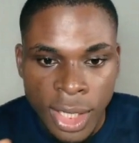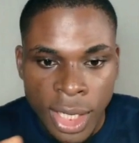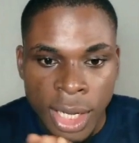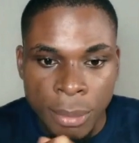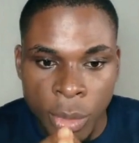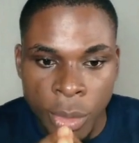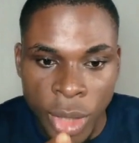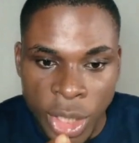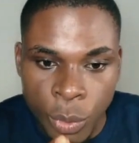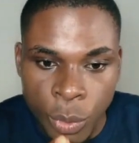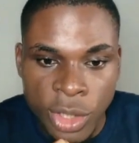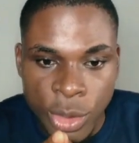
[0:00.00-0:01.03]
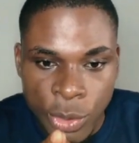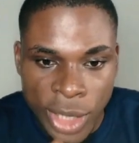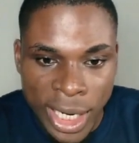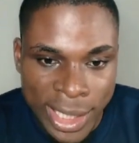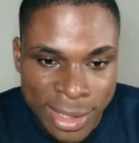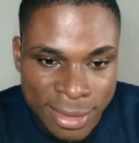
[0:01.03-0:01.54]
But when you want to look
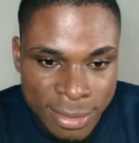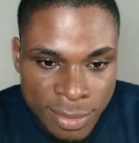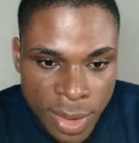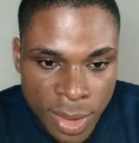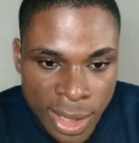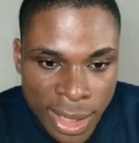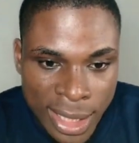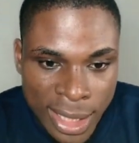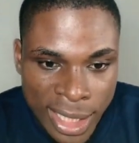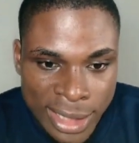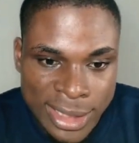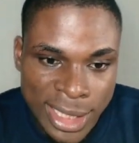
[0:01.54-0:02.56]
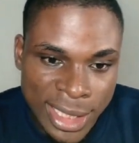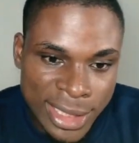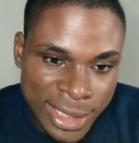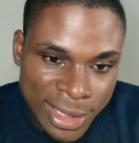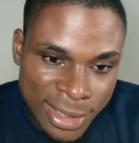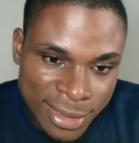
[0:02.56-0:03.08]
at it, Adeni